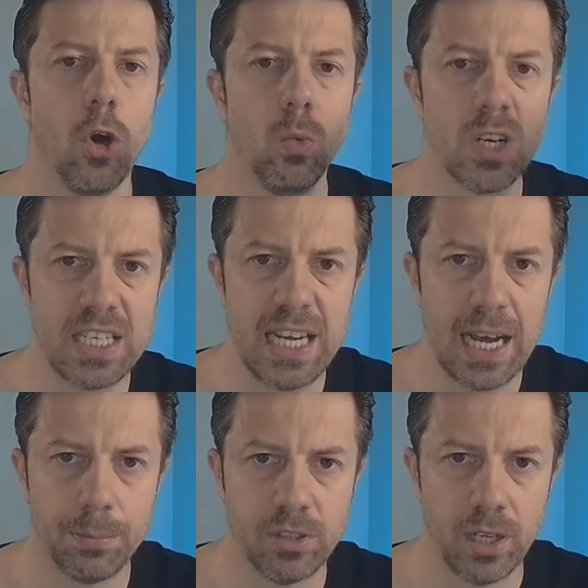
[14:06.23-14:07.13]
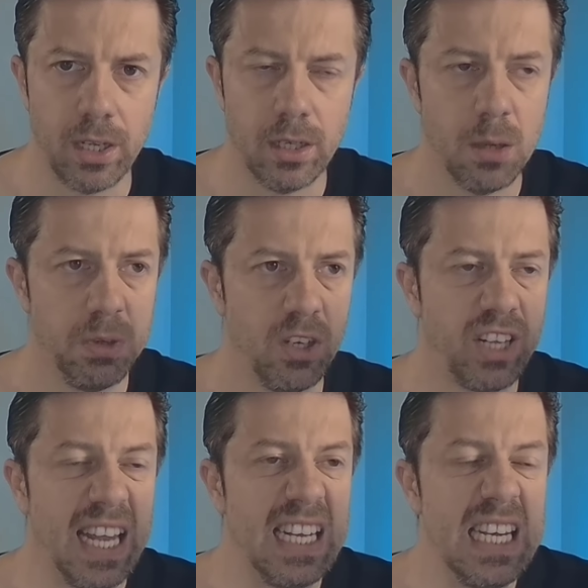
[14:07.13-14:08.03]
what's the upside? Because
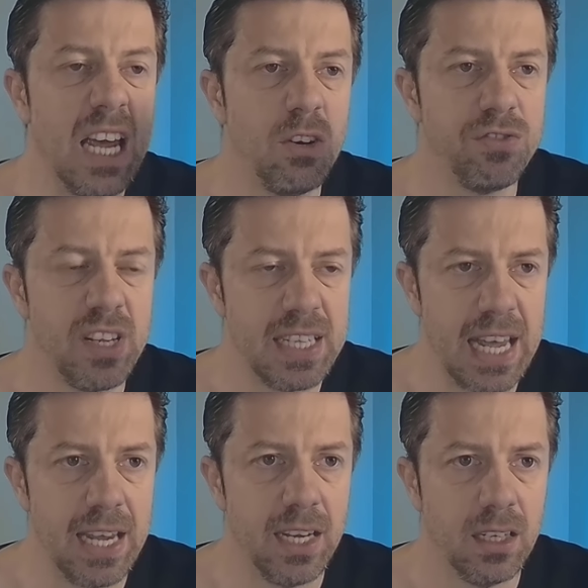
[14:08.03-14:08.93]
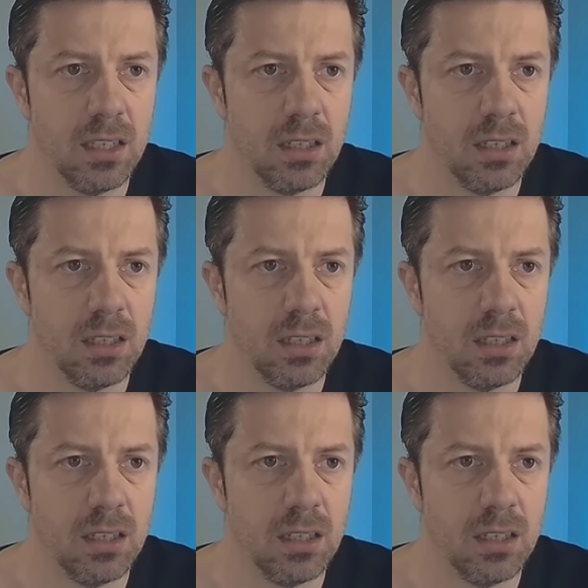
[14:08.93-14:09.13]
at the end of the day,